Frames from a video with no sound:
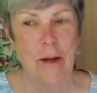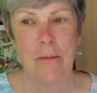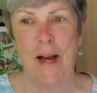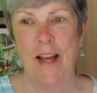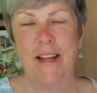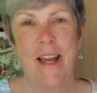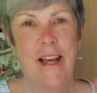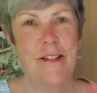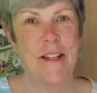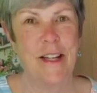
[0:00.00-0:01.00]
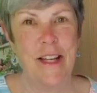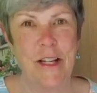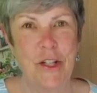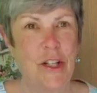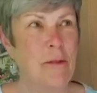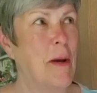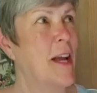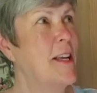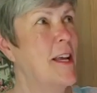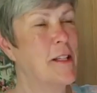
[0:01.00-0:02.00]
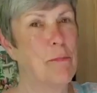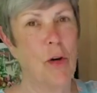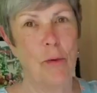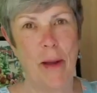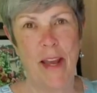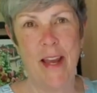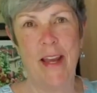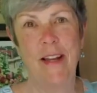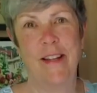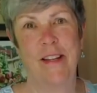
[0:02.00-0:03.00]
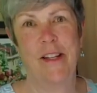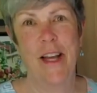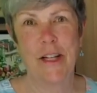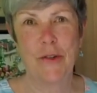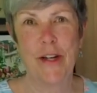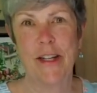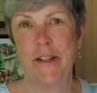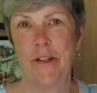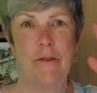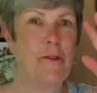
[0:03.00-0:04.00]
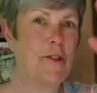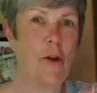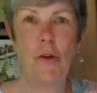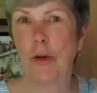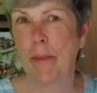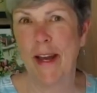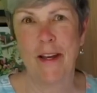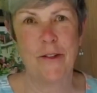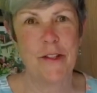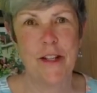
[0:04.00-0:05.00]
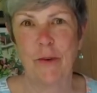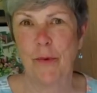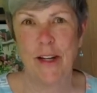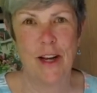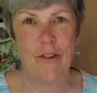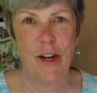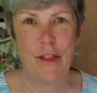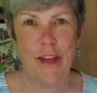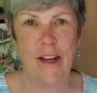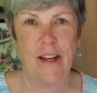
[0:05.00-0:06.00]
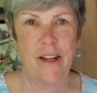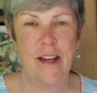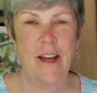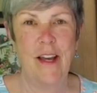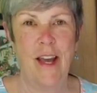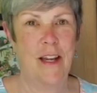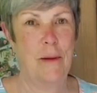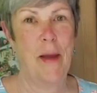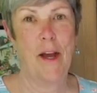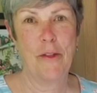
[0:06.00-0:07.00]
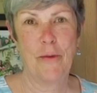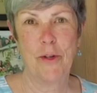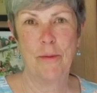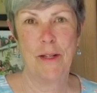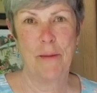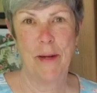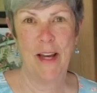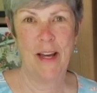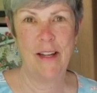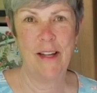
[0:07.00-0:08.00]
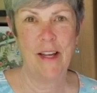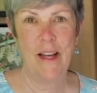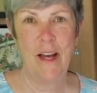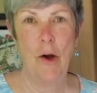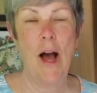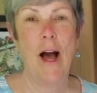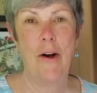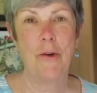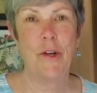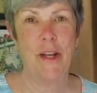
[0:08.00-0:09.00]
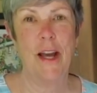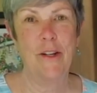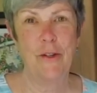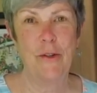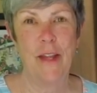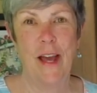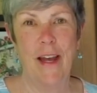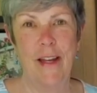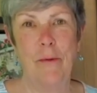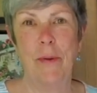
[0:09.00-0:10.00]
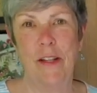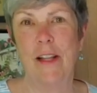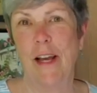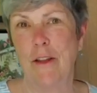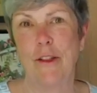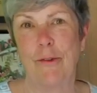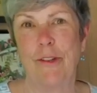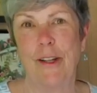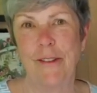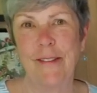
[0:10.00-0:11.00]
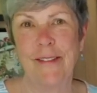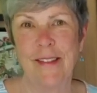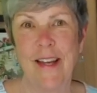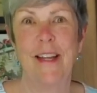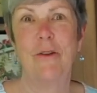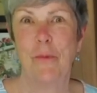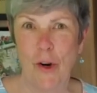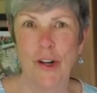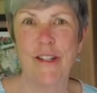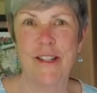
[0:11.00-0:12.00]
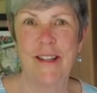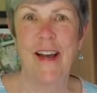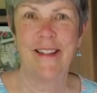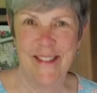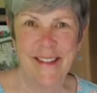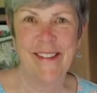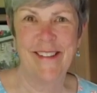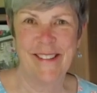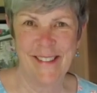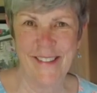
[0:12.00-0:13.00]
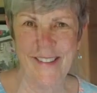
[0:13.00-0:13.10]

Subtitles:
Mine has an engine, mine has propane and electric and solar panels that run everything, and a bathroom and a bed. How could I do that and be like Thoreau? And it worked. I did it.